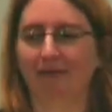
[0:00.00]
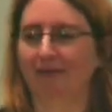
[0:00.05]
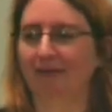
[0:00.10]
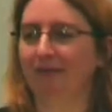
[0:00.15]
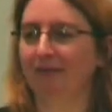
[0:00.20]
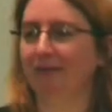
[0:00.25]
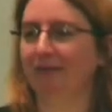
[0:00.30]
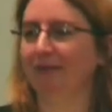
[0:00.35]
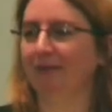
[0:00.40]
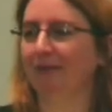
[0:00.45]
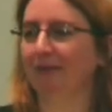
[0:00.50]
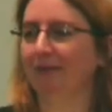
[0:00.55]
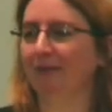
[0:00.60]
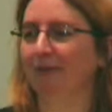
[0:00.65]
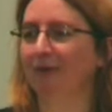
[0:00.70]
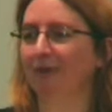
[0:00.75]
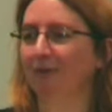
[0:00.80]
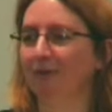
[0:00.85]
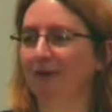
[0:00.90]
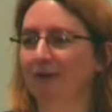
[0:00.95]
Think about it.
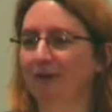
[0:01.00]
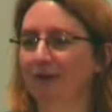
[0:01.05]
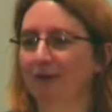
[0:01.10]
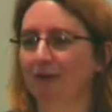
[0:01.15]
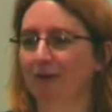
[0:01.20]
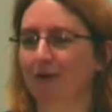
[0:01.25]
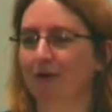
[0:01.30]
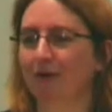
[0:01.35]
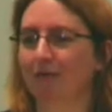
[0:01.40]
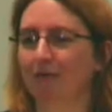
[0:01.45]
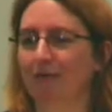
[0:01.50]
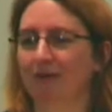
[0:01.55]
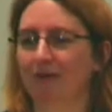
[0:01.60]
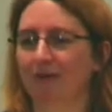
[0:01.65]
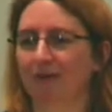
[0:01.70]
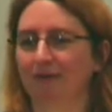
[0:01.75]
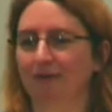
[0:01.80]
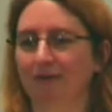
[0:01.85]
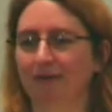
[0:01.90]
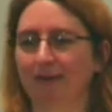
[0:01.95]
When you're at home and
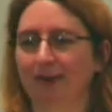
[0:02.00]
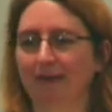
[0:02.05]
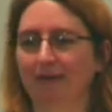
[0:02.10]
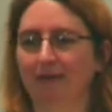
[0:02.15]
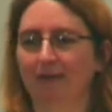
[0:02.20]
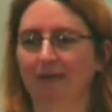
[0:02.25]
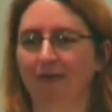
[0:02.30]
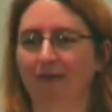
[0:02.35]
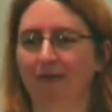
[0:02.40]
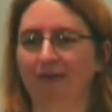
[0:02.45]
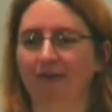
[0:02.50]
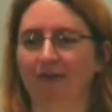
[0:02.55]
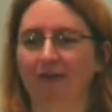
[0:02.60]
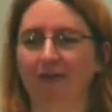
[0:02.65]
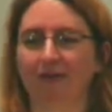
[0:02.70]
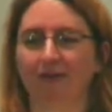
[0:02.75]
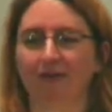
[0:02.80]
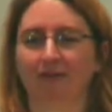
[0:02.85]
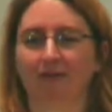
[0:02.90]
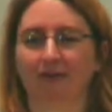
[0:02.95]
you're downloading a
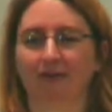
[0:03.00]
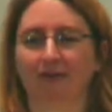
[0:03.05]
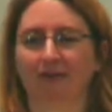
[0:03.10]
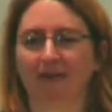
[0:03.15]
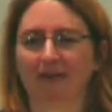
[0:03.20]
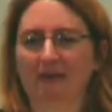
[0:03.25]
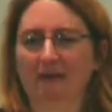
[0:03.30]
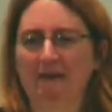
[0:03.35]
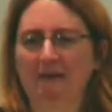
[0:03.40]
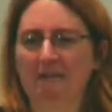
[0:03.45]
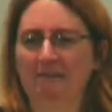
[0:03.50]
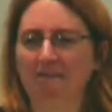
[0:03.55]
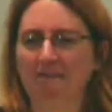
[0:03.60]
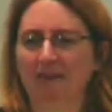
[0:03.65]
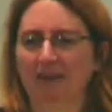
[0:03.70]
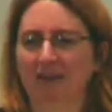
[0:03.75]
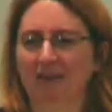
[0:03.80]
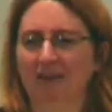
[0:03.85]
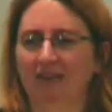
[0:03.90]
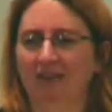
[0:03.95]
video or something,
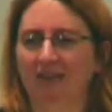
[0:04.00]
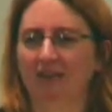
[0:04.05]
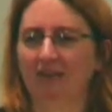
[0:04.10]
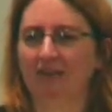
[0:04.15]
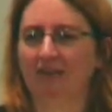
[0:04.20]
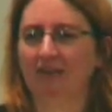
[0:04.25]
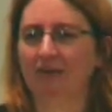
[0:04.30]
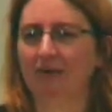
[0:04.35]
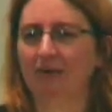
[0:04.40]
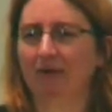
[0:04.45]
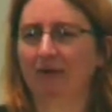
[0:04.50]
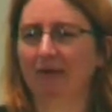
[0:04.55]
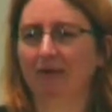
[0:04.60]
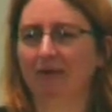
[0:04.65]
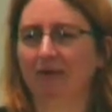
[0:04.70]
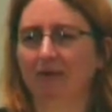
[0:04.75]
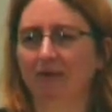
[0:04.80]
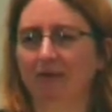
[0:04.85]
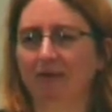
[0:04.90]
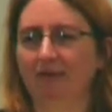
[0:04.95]
okay,
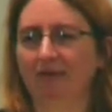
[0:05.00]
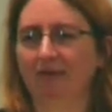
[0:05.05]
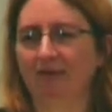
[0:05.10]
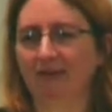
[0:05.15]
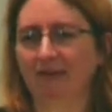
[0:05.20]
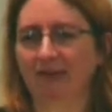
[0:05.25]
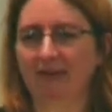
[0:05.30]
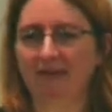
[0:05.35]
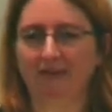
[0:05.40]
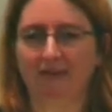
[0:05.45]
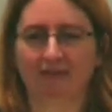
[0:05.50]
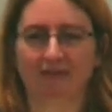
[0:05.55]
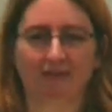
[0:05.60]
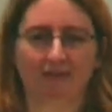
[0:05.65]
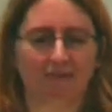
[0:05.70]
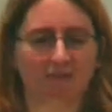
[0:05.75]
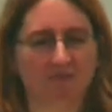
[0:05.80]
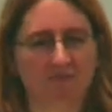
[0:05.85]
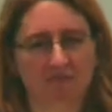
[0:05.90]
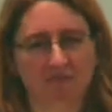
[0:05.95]
so if it takes
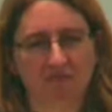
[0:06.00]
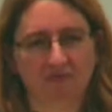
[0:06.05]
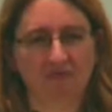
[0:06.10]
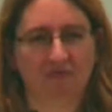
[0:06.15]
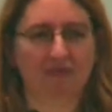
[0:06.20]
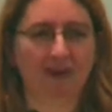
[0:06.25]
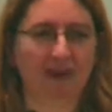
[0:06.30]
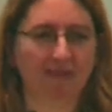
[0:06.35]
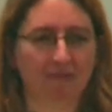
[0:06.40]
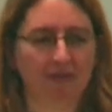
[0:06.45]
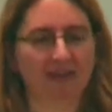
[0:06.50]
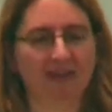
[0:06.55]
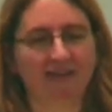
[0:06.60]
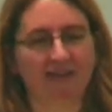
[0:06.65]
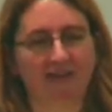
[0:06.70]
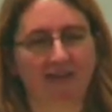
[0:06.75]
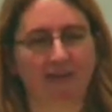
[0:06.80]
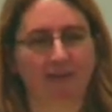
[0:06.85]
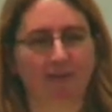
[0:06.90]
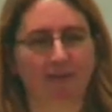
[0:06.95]
5 minutes,
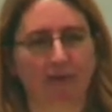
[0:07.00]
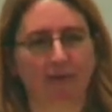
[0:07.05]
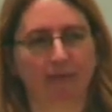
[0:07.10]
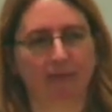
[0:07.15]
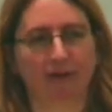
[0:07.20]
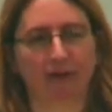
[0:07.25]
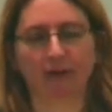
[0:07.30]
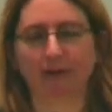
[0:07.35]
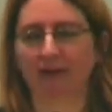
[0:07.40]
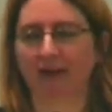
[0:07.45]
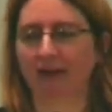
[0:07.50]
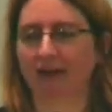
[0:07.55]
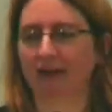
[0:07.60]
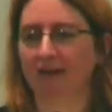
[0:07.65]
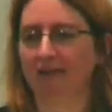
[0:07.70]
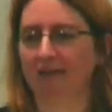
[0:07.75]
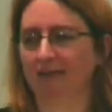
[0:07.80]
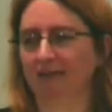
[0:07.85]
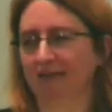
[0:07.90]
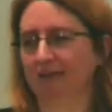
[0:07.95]
that's probably okay.
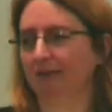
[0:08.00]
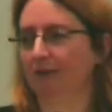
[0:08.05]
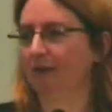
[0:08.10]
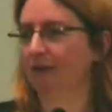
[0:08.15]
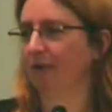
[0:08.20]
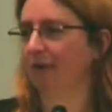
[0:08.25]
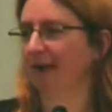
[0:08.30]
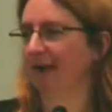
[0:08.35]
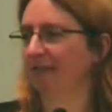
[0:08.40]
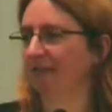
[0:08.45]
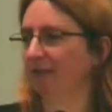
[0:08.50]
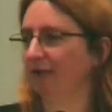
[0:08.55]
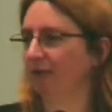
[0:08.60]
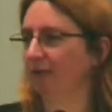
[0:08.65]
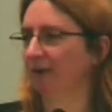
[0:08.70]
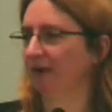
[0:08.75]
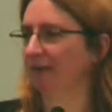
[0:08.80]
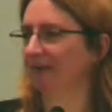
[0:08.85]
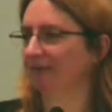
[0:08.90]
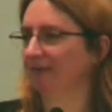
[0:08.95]
If it's still going after
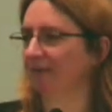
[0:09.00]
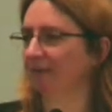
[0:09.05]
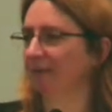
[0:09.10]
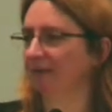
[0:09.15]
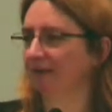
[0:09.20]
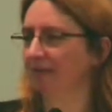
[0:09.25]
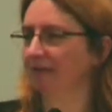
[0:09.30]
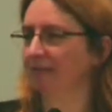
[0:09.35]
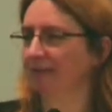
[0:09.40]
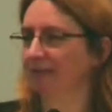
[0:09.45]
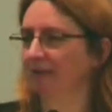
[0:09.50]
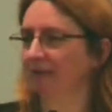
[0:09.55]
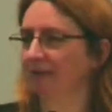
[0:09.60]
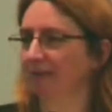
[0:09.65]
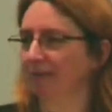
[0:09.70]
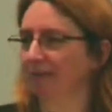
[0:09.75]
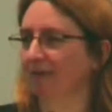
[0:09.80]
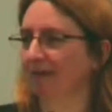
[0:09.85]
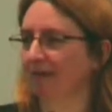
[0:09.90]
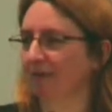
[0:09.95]
20, something's messed
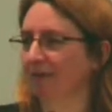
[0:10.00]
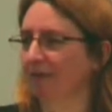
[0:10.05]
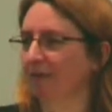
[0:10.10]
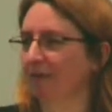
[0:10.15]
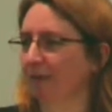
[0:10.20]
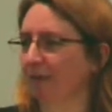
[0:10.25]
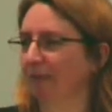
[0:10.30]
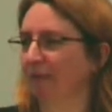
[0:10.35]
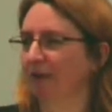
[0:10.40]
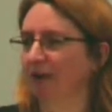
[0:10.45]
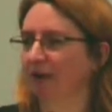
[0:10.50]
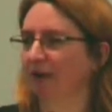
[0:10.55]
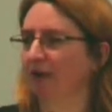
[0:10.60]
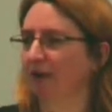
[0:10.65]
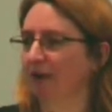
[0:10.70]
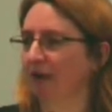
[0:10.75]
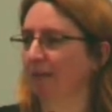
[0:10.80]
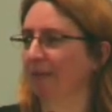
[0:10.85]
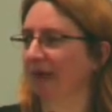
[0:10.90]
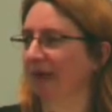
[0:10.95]
up, and I should probably call
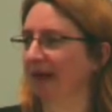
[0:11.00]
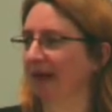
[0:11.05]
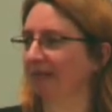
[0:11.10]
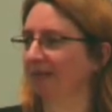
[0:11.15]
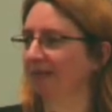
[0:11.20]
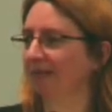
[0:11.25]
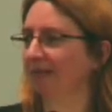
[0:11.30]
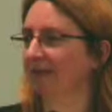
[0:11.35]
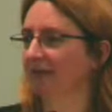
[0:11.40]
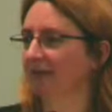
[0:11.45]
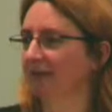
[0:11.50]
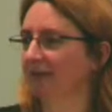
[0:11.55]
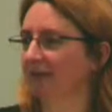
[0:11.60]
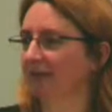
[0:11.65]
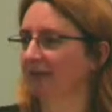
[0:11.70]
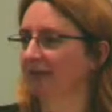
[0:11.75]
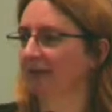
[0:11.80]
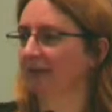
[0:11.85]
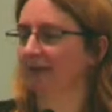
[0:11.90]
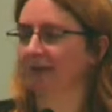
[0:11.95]
Comcast,
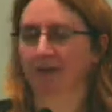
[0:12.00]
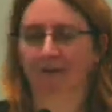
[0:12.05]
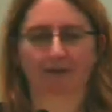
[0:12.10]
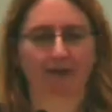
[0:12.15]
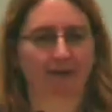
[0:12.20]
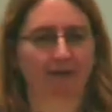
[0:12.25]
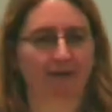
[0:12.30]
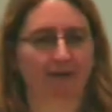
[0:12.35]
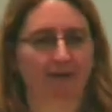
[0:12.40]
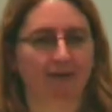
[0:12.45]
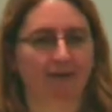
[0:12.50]
right?